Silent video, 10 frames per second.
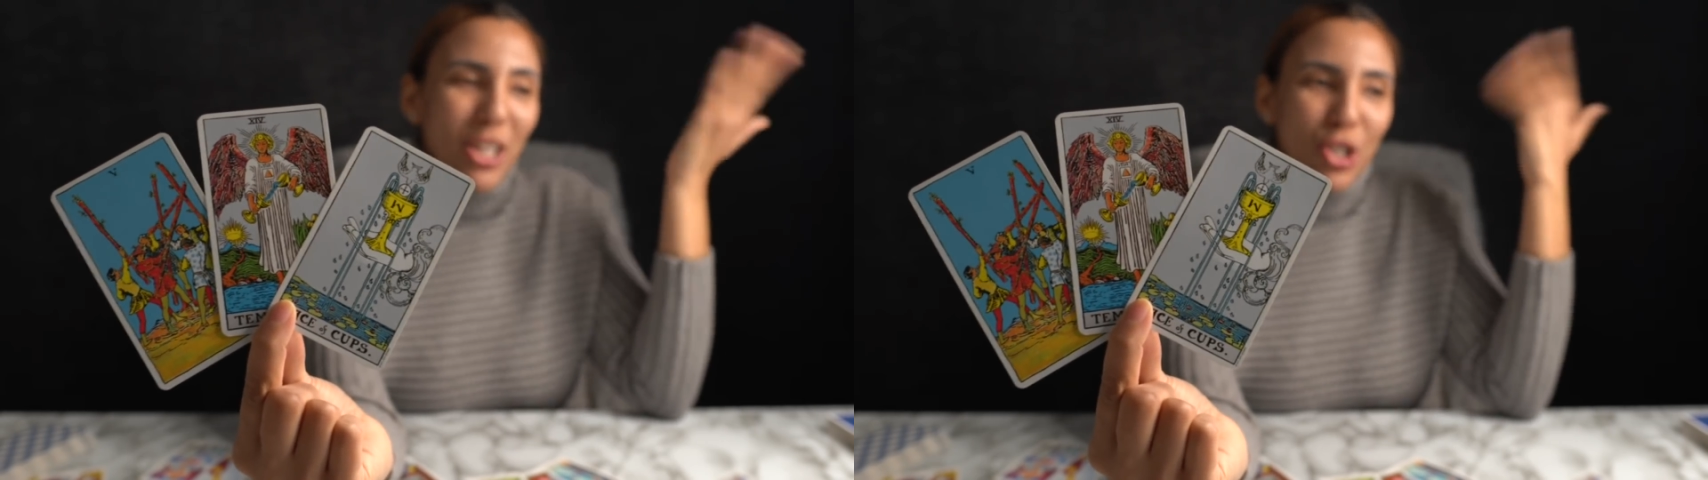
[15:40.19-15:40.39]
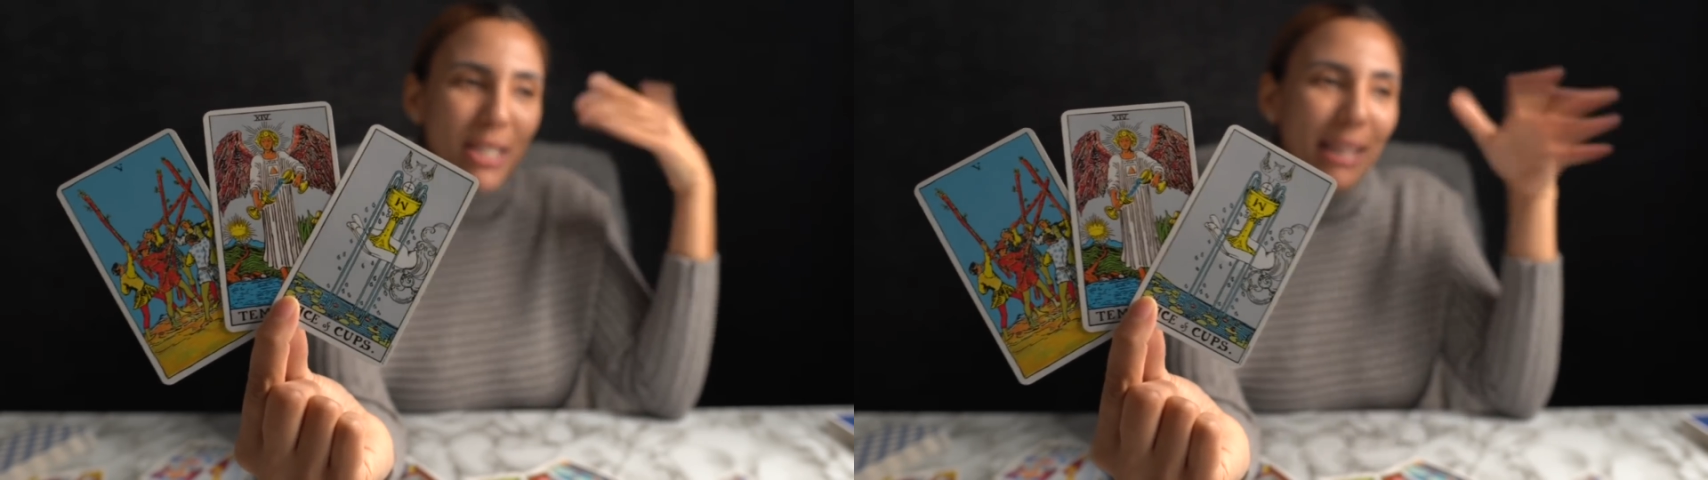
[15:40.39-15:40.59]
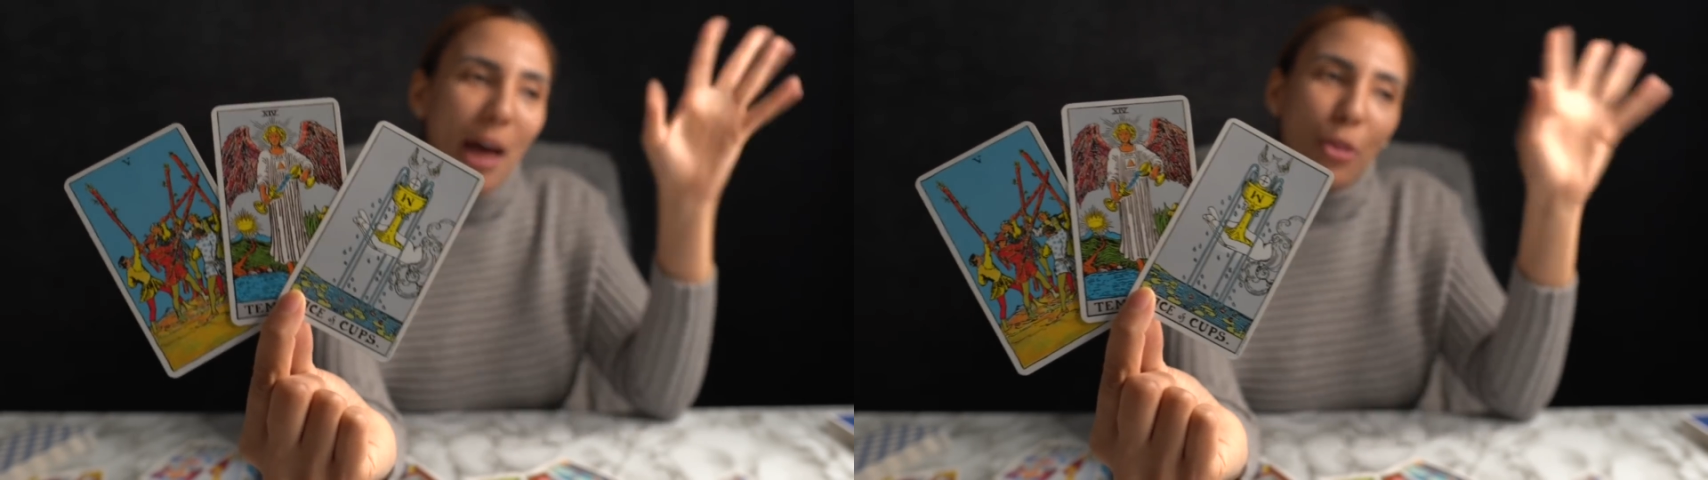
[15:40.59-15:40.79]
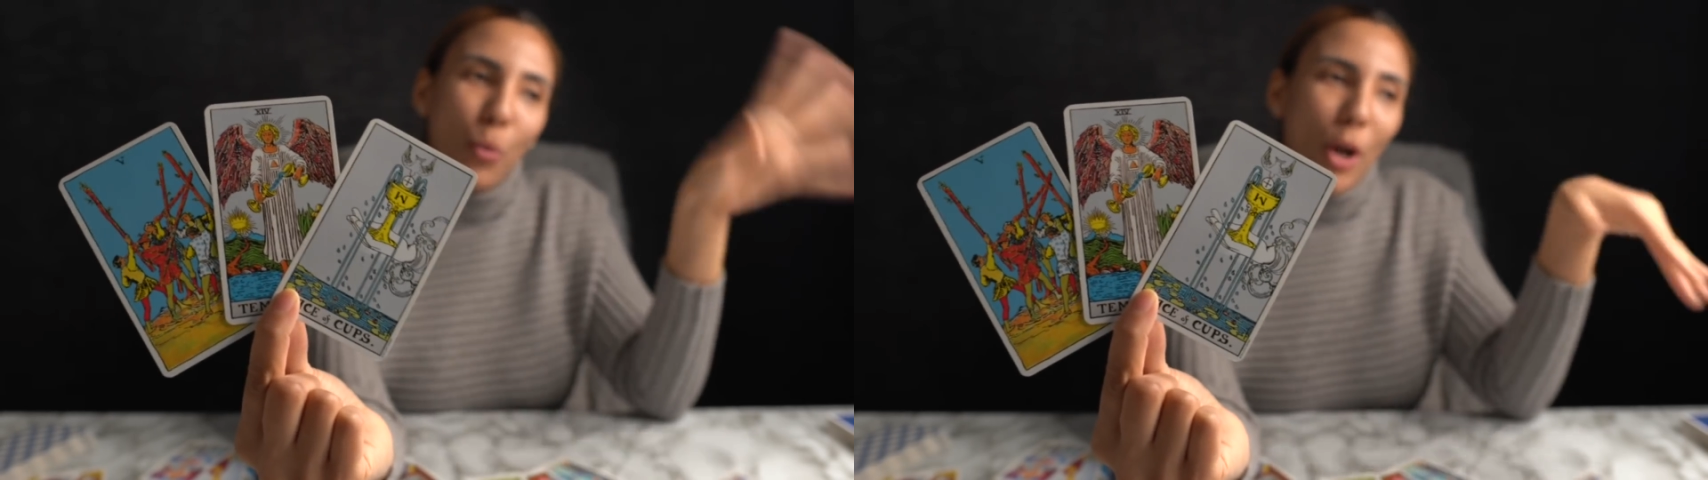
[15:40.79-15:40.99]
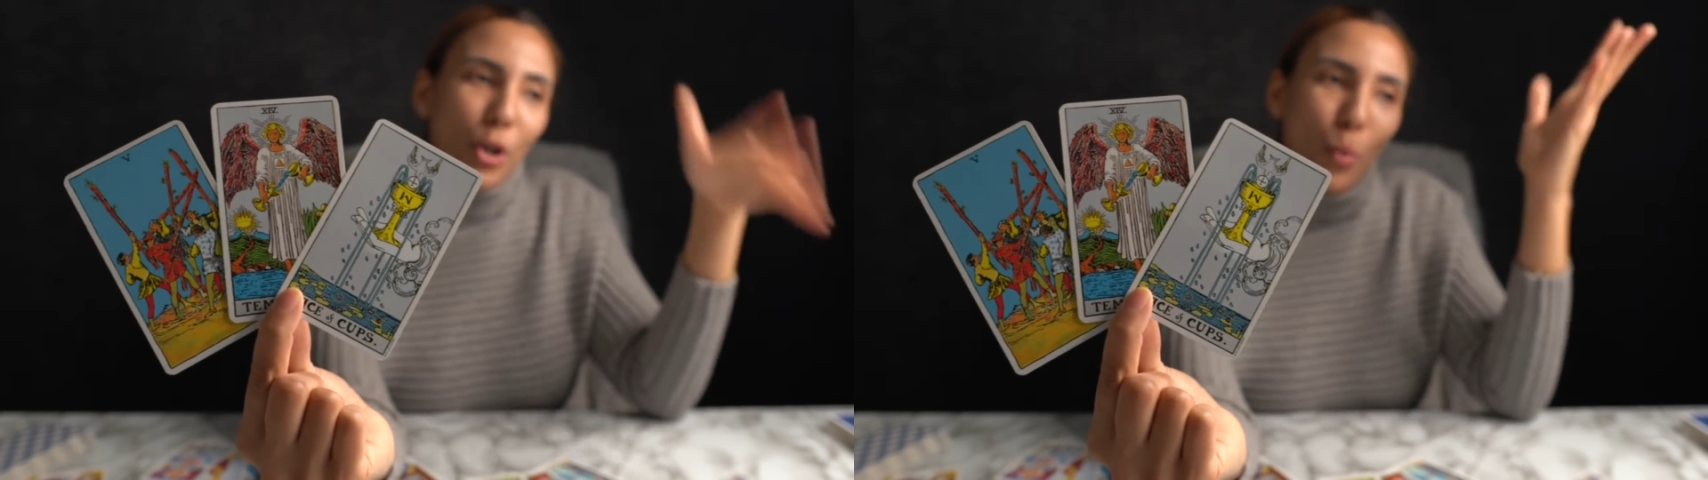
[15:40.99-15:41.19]
Just allow the
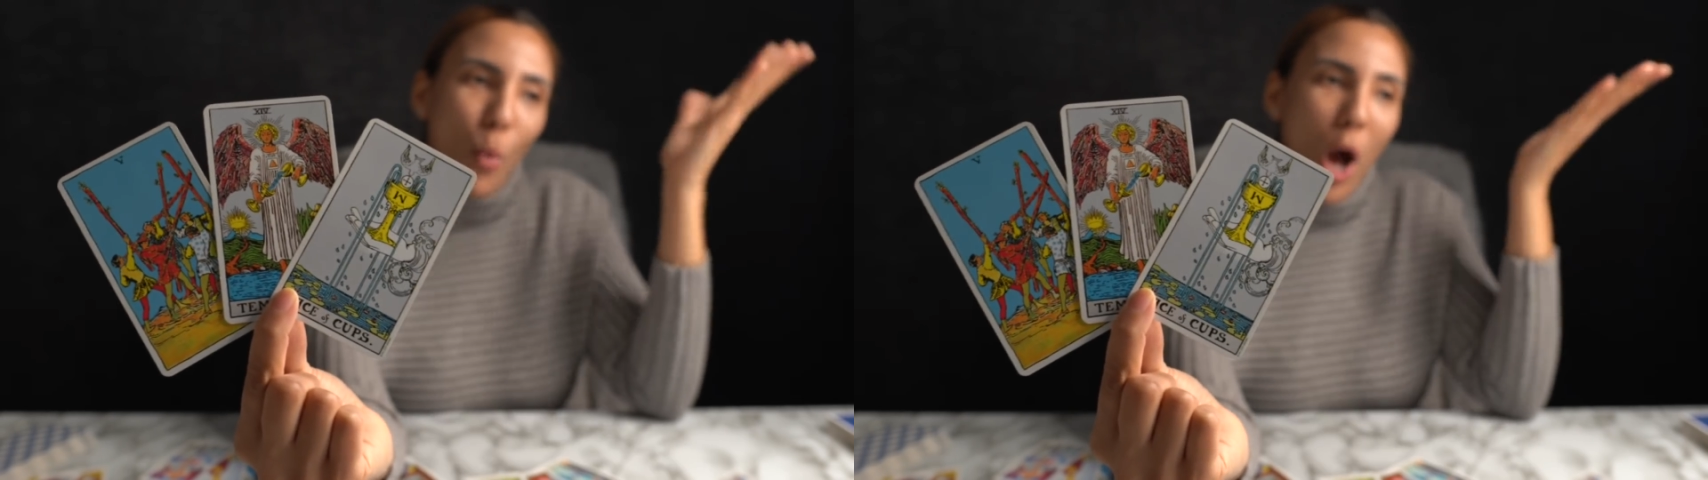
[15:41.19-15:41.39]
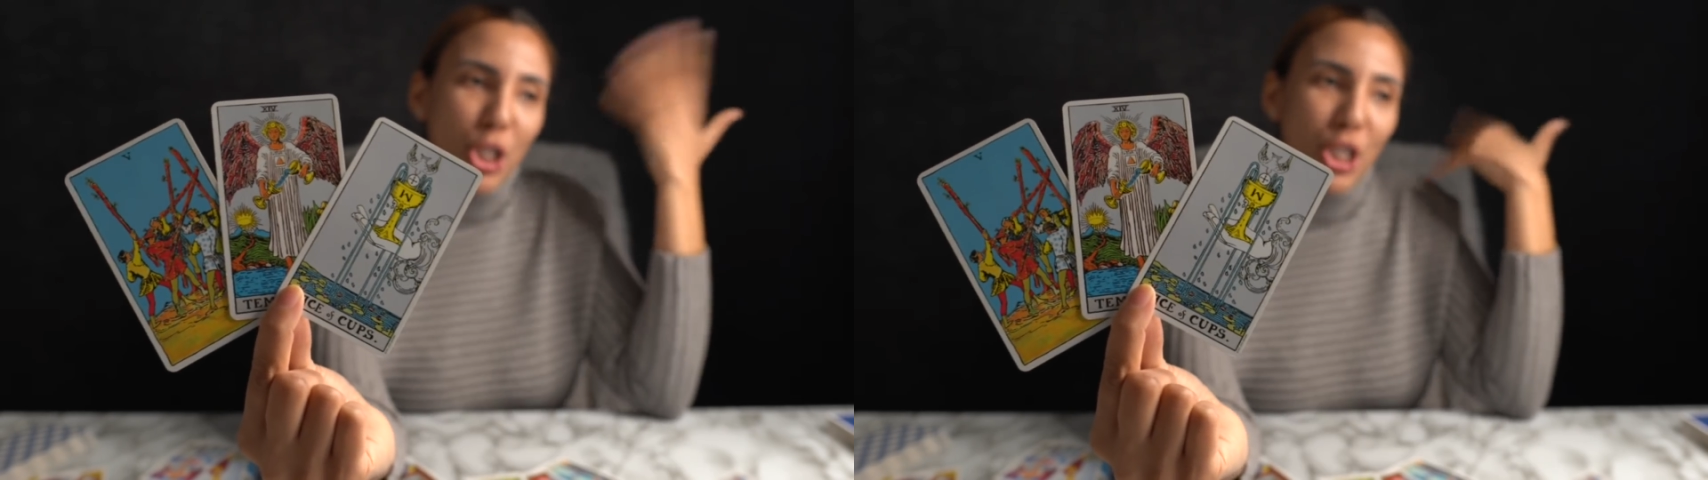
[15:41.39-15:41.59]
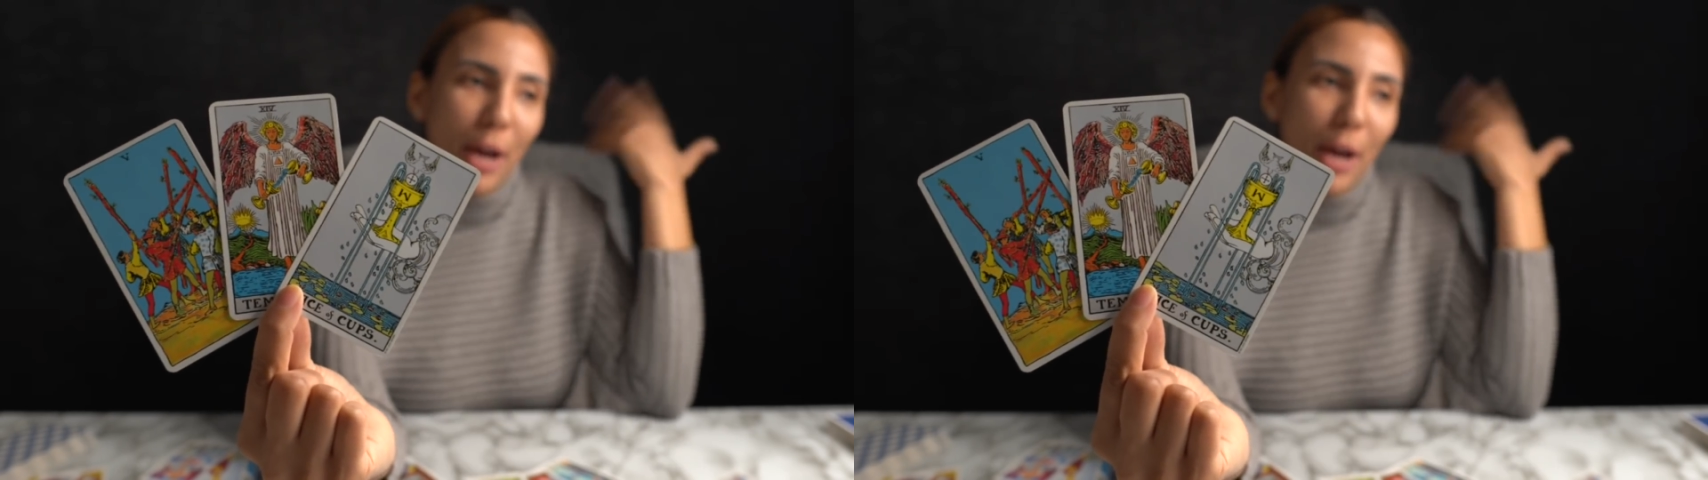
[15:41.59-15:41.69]
water to wash